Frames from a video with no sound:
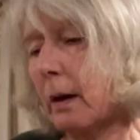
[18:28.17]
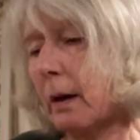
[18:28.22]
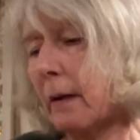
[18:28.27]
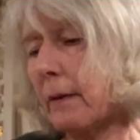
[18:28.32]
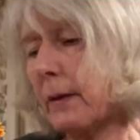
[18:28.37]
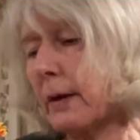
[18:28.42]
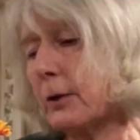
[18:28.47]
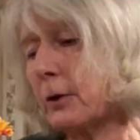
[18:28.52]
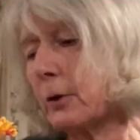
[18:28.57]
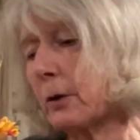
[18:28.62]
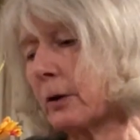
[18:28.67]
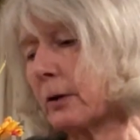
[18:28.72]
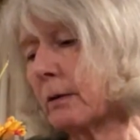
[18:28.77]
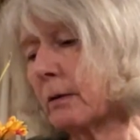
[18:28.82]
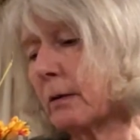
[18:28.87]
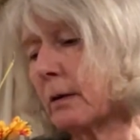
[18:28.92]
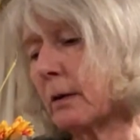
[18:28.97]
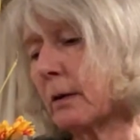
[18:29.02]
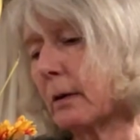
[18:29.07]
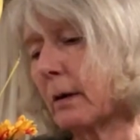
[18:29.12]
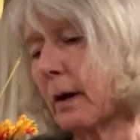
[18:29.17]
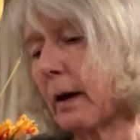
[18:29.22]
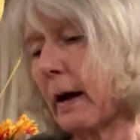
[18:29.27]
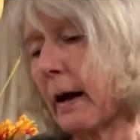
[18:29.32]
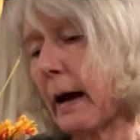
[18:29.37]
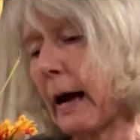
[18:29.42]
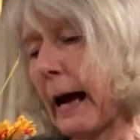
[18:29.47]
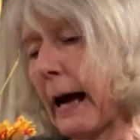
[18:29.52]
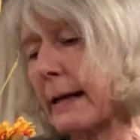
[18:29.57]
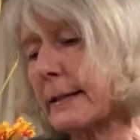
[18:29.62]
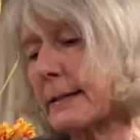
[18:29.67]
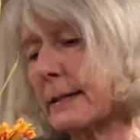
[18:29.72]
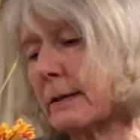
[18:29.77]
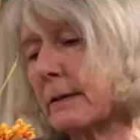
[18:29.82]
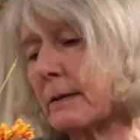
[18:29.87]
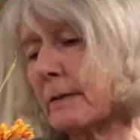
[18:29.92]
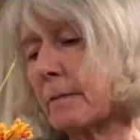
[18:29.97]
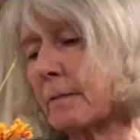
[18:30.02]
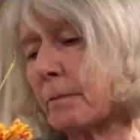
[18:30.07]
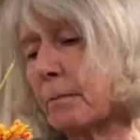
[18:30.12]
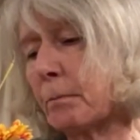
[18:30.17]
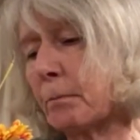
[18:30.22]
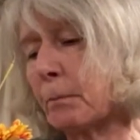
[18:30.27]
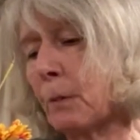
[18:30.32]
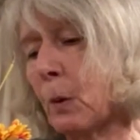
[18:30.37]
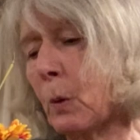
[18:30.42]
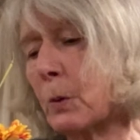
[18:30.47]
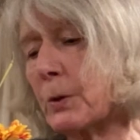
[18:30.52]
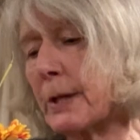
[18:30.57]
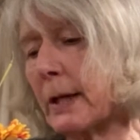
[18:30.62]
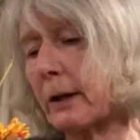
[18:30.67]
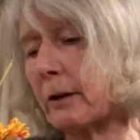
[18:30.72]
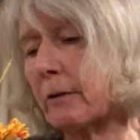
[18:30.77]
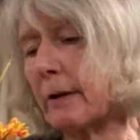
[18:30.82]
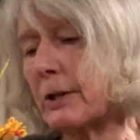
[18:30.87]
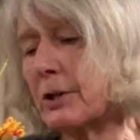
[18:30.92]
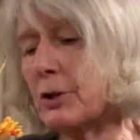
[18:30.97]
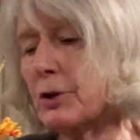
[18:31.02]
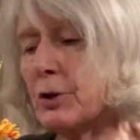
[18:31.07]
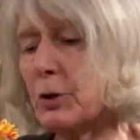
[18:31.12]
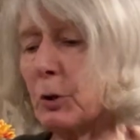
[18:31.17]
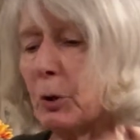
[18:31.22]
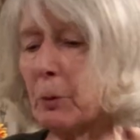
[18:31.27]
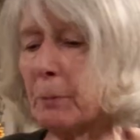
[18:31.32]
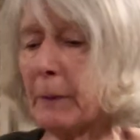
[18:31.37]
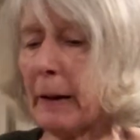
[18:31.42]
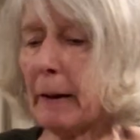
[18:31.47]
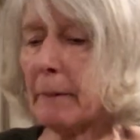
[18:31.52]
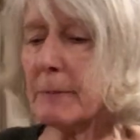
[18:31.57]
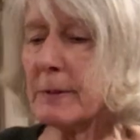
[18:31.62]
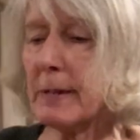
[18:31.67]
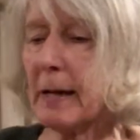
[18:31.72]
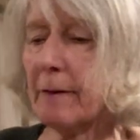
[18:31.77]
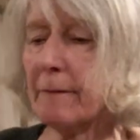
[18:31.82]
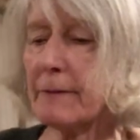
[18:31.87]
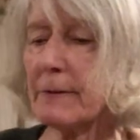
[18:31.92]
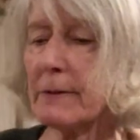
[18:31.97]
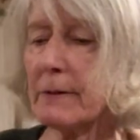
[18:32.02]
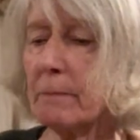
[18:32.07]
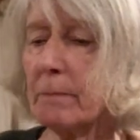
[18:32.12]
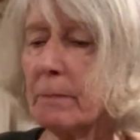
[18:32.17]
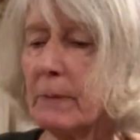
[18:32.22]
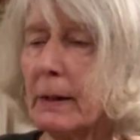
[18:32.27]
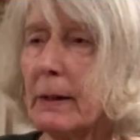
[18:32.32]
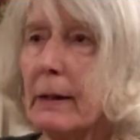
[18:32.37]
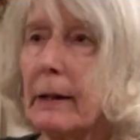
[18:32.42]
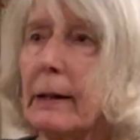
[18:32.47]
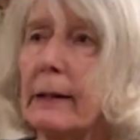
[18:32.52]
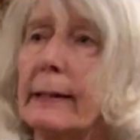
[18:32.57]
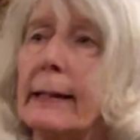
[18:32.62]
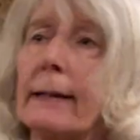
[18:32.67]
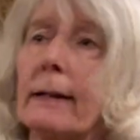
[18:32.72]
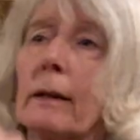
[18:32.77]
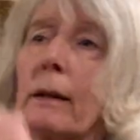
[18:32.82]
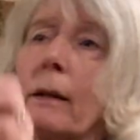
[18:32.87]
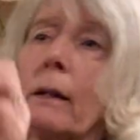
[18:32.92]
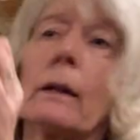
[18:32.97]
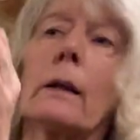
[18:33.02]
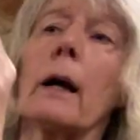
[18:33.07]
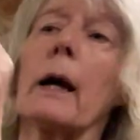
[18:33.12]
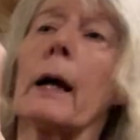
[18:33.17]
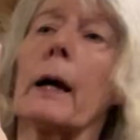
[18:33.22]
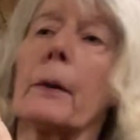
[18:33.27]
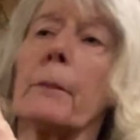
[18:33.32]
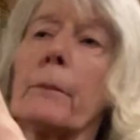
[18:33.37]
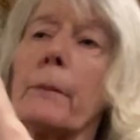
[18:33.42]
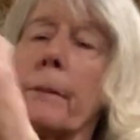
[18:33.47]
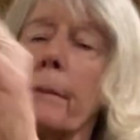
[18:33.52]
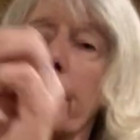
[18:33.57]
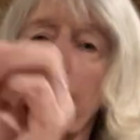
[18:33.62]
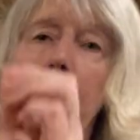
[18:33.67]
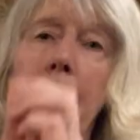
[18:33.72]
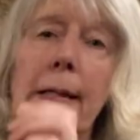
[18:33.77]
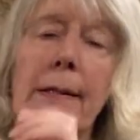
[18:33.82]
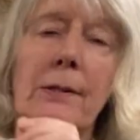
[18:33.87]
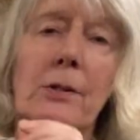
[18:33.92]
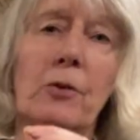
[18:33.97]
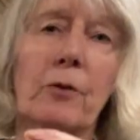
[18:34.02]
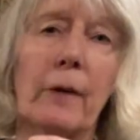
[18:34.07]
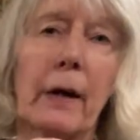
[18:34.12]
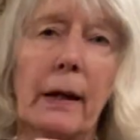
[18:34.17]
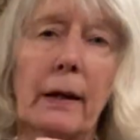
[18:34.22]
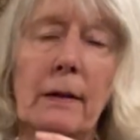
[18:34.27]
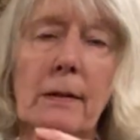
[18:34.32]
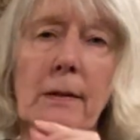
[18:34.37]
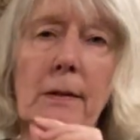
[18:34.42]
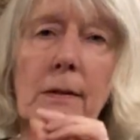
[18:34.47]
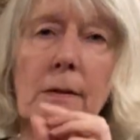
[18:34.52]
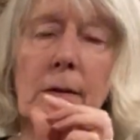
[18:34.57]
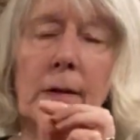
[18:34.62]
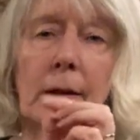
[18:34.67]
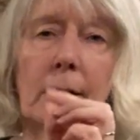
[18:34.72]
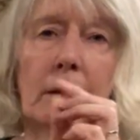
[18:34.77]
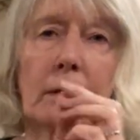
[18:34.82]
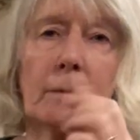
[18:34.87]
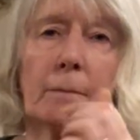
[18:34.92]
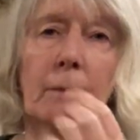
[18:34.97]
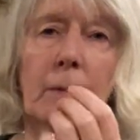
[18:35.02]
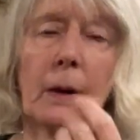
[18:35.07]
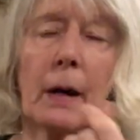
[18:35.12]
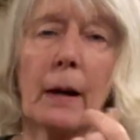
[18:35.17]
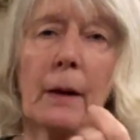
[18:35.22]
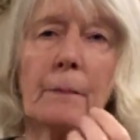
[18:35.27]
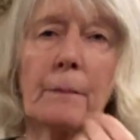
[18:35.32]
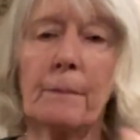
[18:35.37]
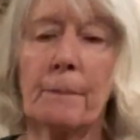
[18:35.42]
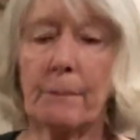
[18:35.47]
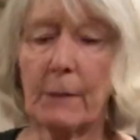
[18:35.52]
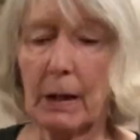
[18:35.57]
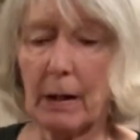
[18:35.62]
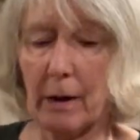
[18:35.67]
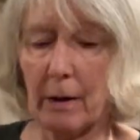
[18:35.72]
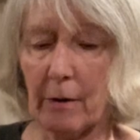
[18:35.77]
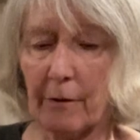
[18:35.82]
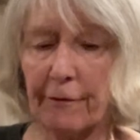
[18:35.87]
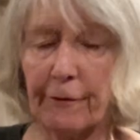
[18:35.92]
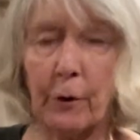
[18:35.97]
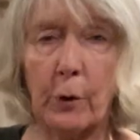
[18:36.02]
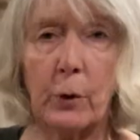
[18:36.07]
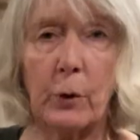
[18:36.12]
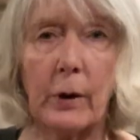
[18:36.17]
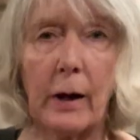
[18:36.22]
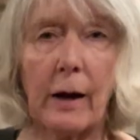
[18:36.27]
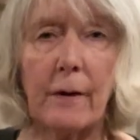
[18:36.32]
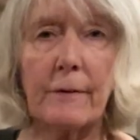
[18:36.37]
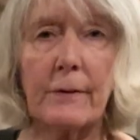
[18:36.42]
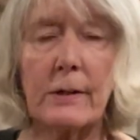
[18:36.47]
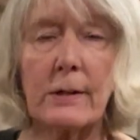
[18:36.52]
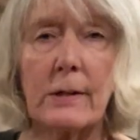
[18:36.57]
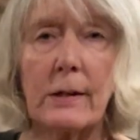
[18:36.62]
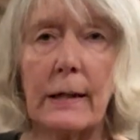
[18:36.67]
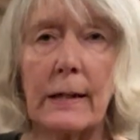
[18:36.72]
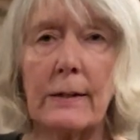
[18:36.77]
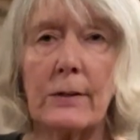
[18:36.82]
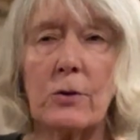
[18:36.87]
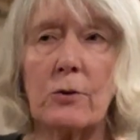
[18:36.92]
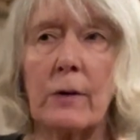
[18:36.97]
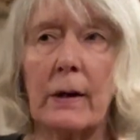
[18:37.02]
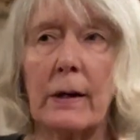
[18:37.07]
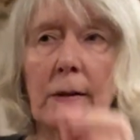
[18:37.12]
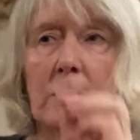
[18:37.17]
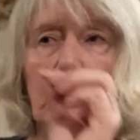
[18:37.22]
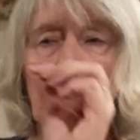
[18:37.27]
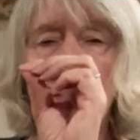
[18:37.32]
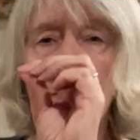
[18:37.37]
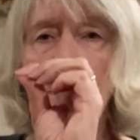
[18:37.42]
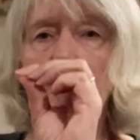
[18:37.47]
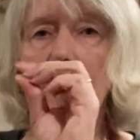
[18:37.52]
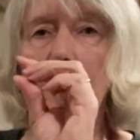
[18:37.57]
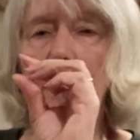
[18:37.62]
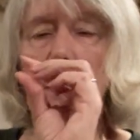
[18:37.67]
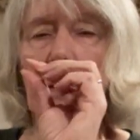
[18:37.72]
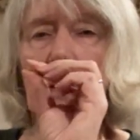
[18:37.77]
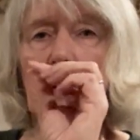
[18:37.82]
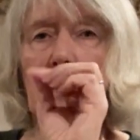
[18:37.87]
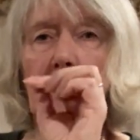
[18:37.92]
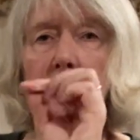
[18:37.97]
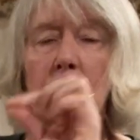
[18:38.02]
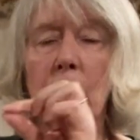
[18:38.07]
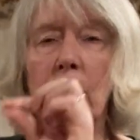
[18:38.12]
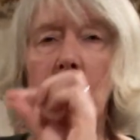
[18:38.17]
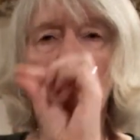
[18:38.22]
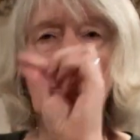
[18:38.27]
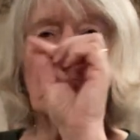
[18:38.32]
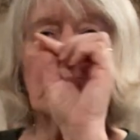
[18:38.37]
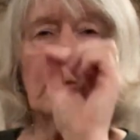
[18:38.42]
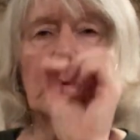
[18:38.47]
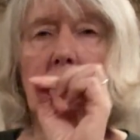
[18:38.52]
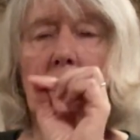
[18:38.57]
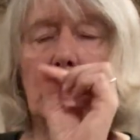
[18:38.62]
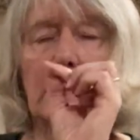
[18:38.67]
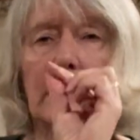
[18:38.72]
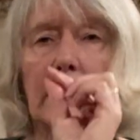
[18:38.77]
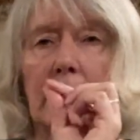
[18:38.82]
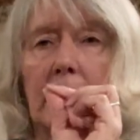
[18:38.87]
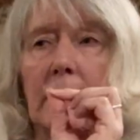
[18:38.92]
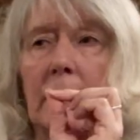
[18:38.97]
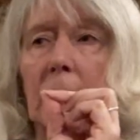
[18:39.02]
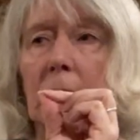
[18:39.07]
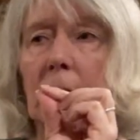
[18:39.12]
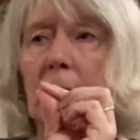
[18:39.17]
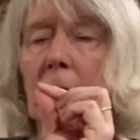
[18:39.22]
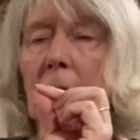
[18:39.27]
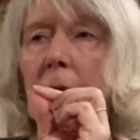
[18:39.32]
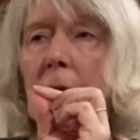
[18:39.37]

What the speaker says: And then you can add in more decorations. You could perhaps have some little Easter eggs, little foil covered Easter eggs with, you could just stick a little